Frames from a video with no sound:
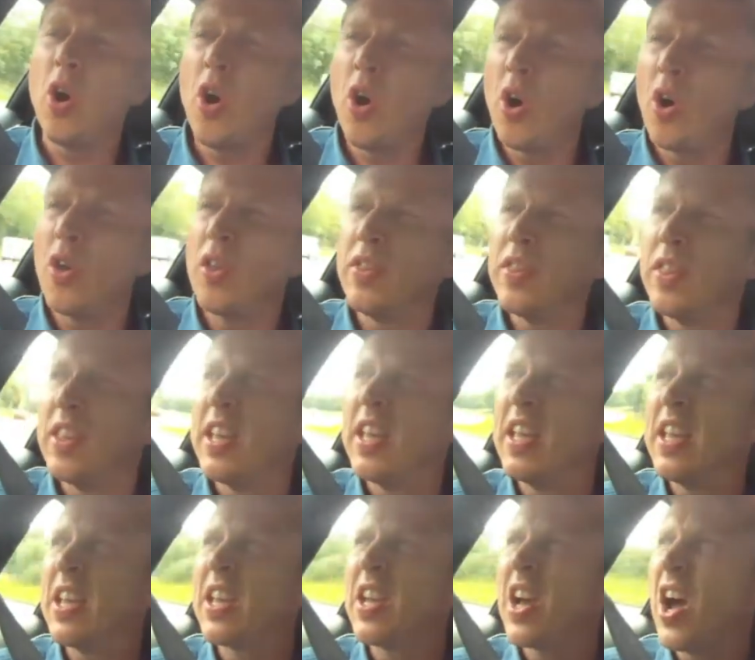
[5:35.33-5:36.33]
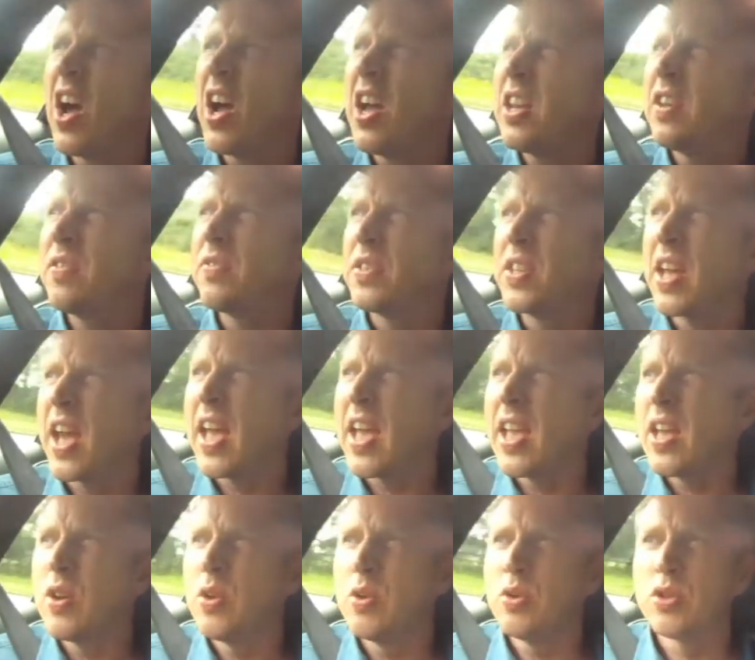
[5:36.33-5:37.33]
on the kind of
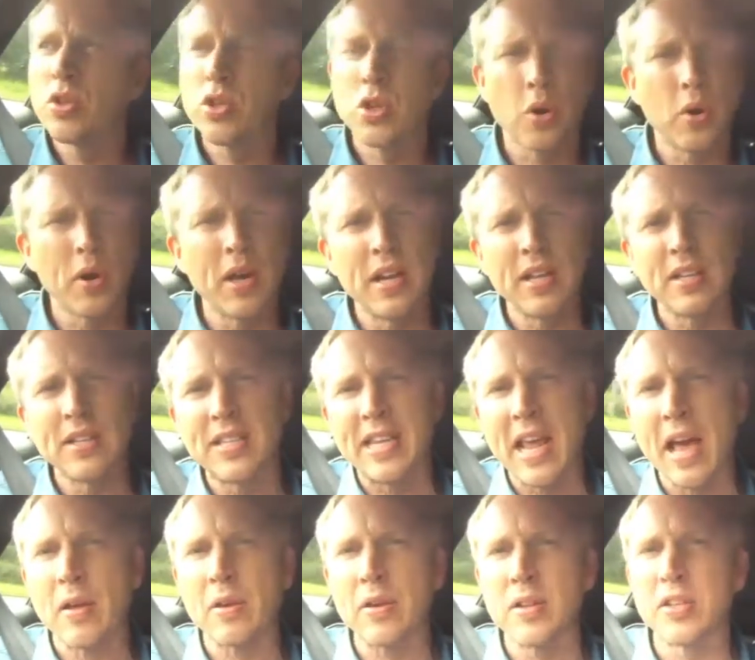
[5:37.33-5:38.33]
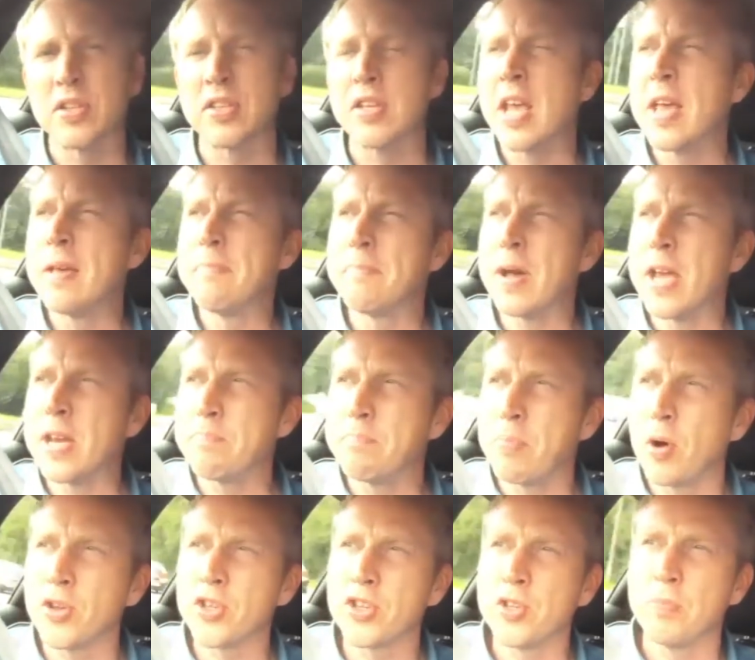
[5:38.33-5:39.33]
day whose toil has doubtless
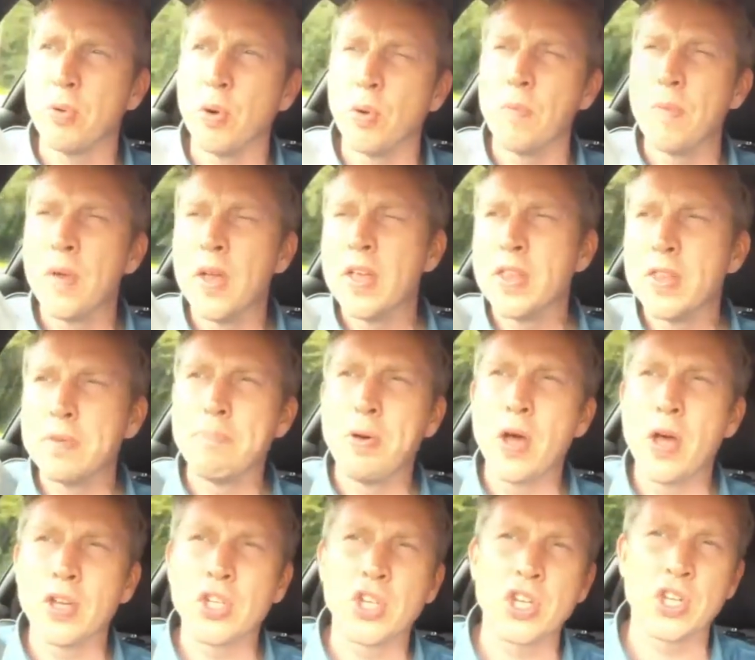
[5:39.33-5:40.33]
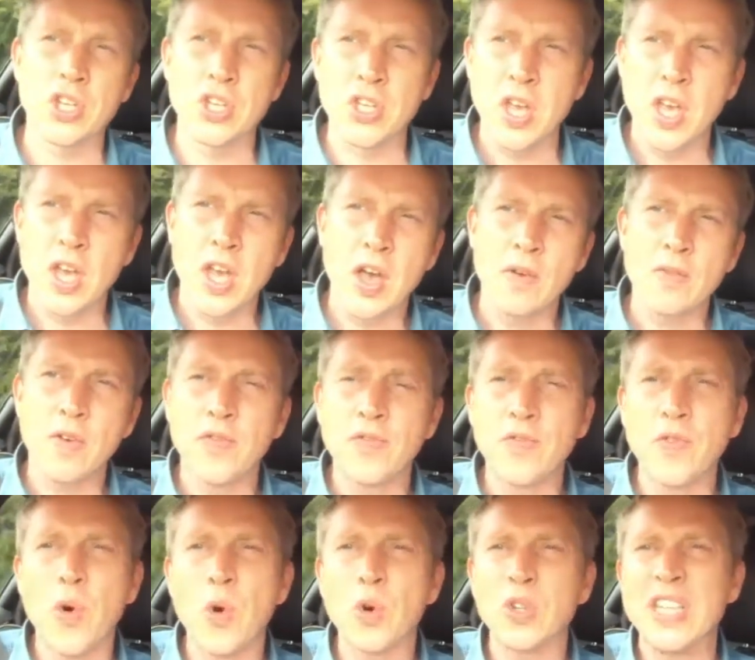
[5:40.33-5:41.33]
made possible the purchase of a
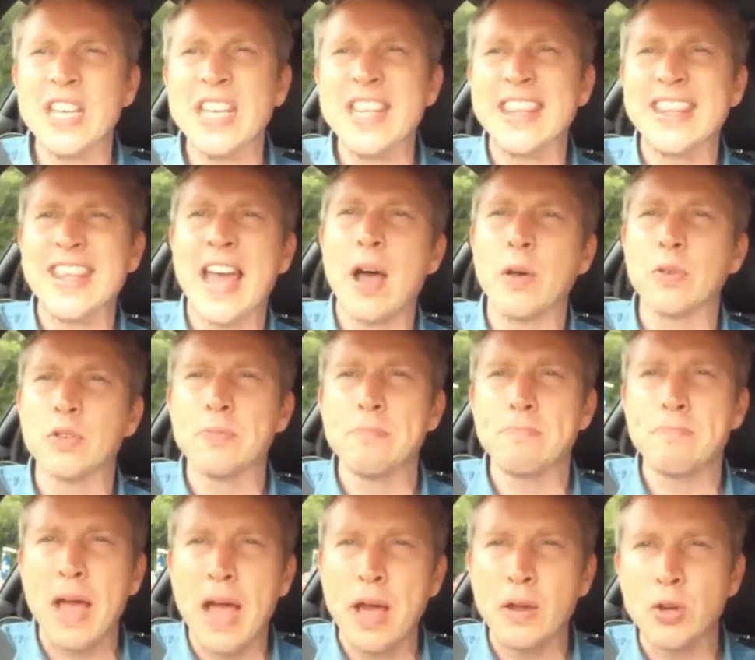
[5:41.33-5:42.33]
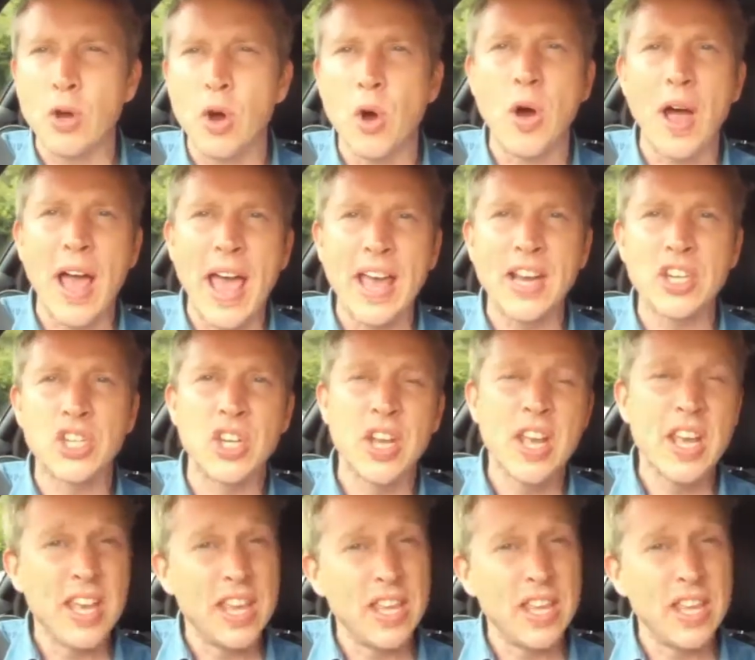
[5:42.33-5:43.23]
£40,000 hot hatch